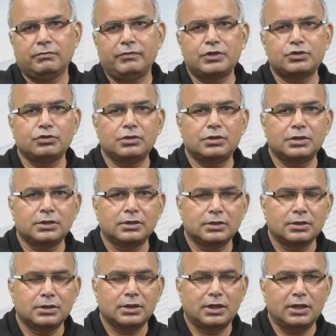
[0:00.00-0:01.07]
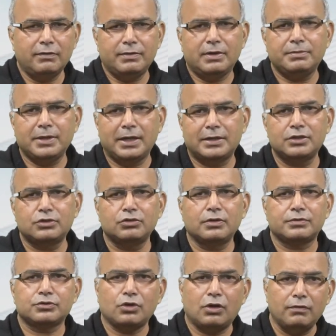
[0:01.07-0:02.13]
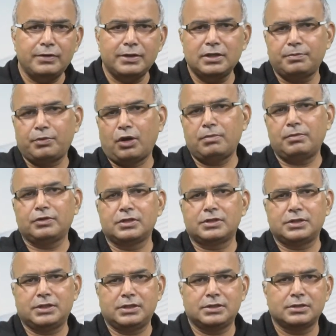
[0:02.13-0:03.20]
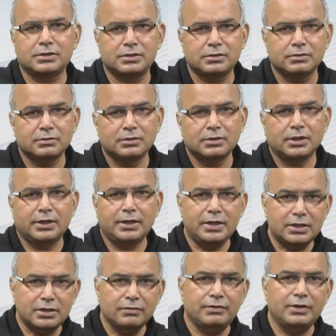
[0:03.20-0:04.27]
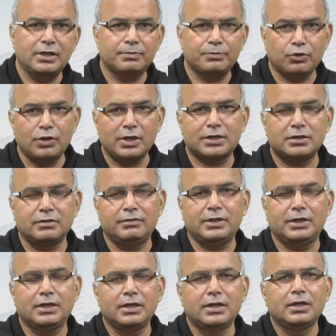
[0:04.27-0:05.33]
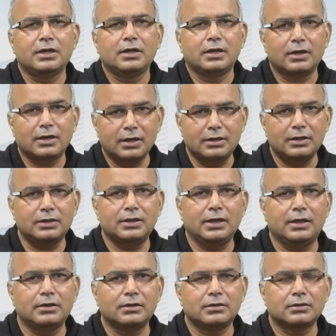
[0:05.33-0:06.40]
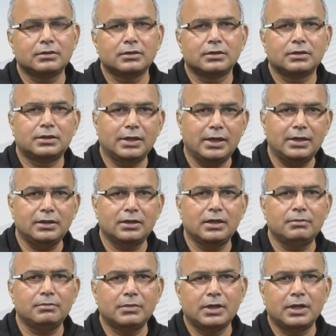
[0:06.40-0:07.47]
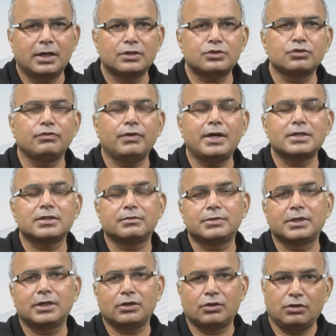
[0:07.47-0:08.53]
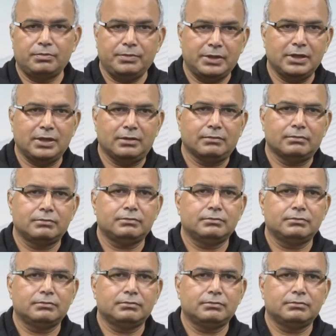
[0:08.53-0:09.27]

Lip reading: We should develop the attitude of solving the problem of the citizens creatively and proactively rather than telling them as to why something cannot be done.